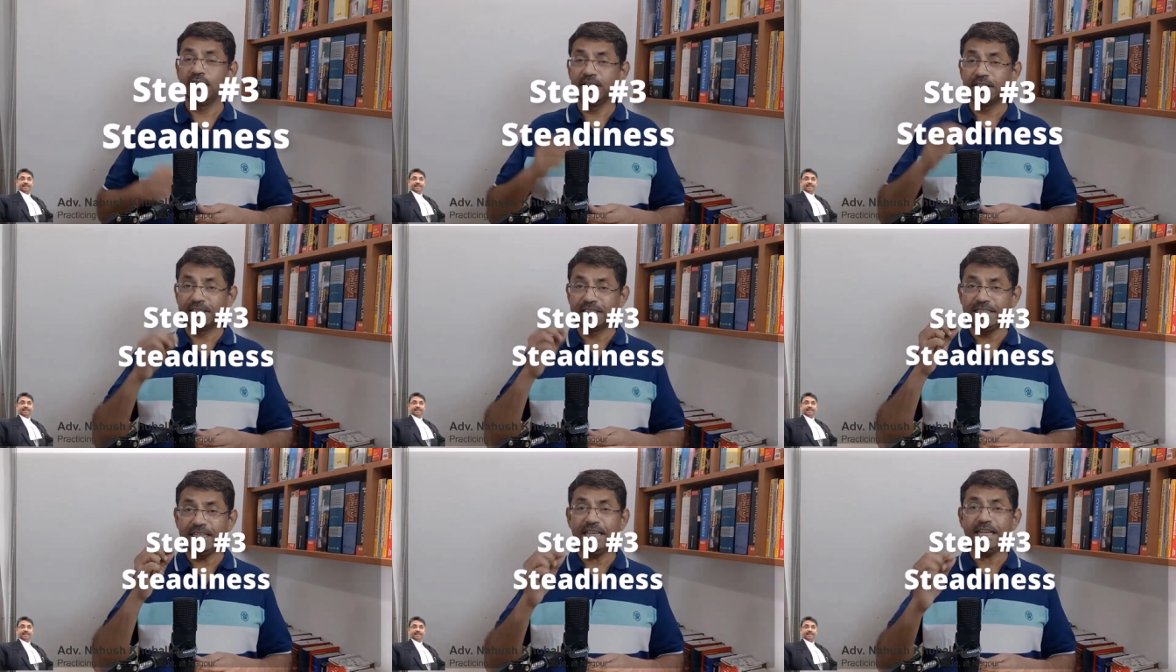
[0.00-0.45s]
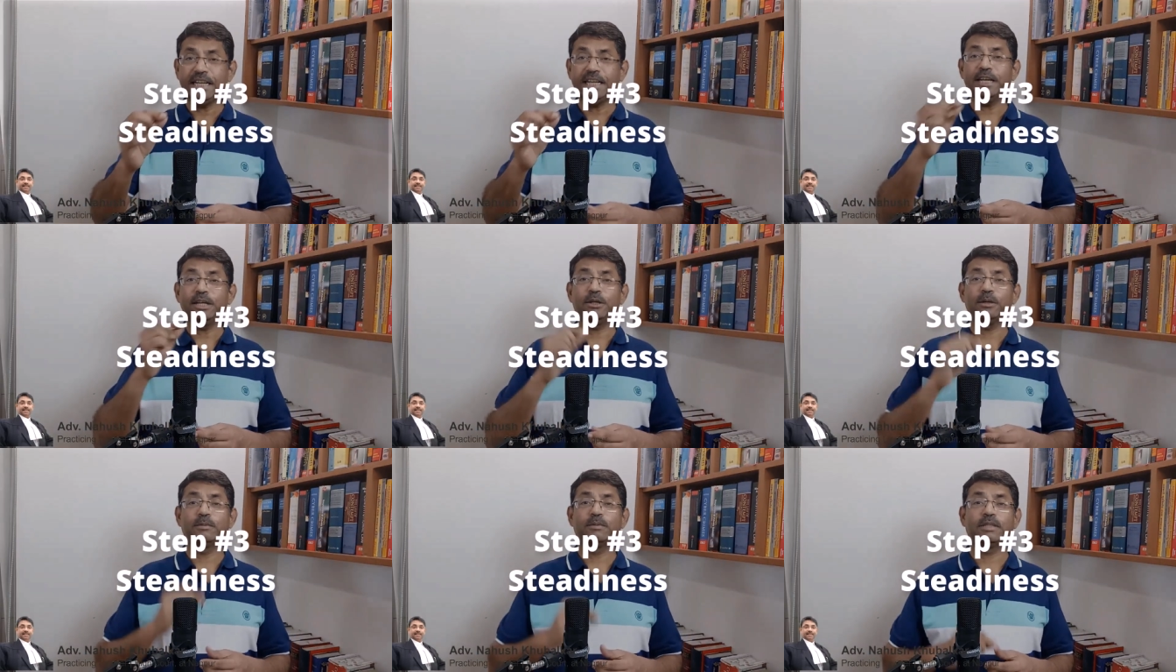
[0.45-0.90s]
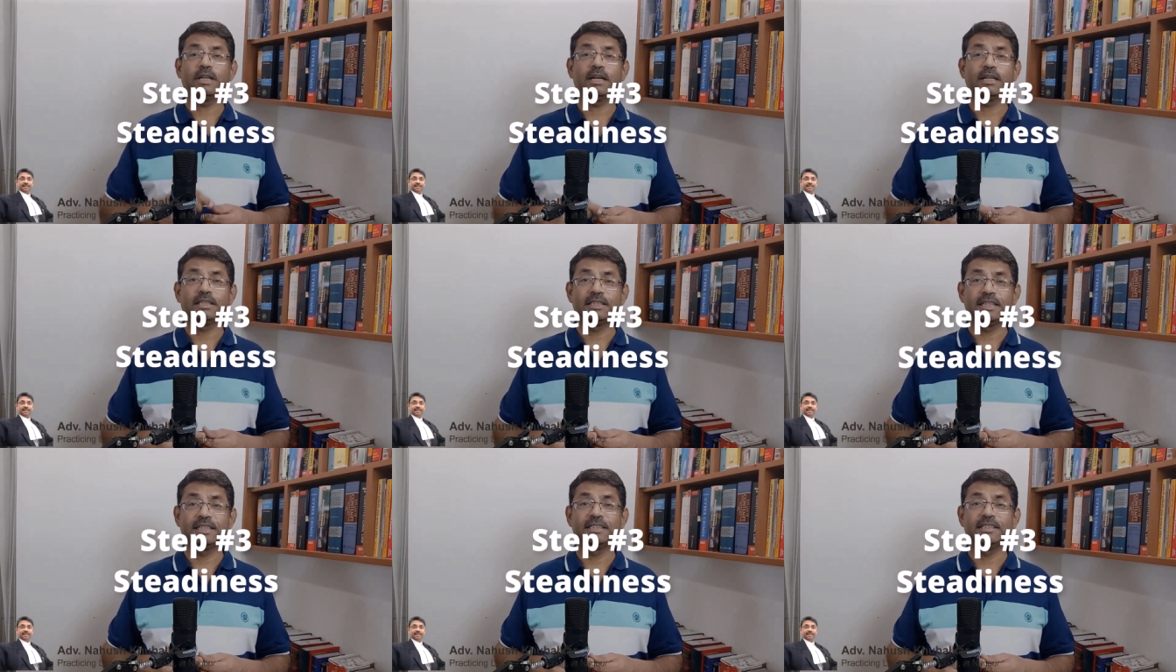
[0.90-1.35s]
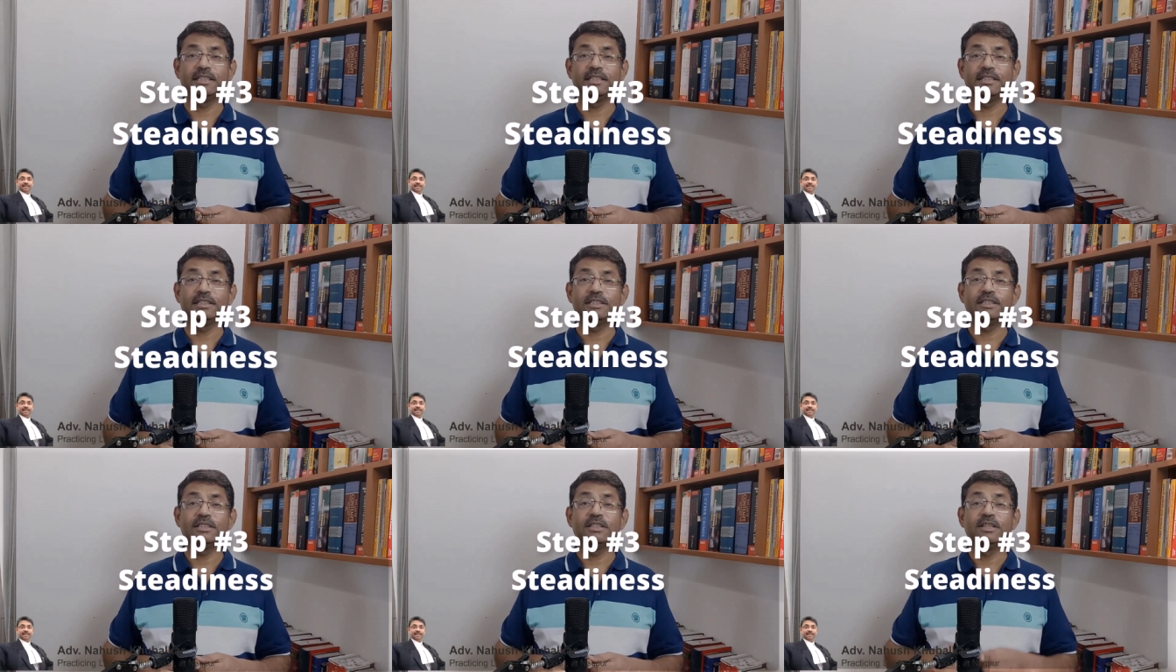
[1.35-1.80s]
the secret of success
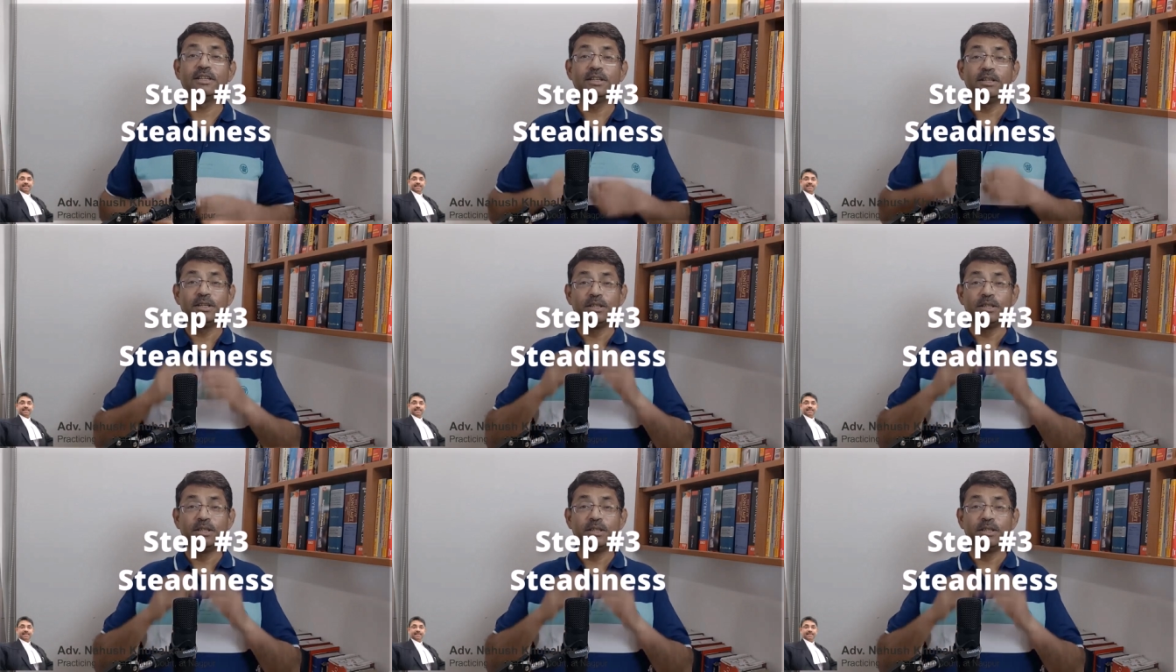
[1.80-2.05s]
is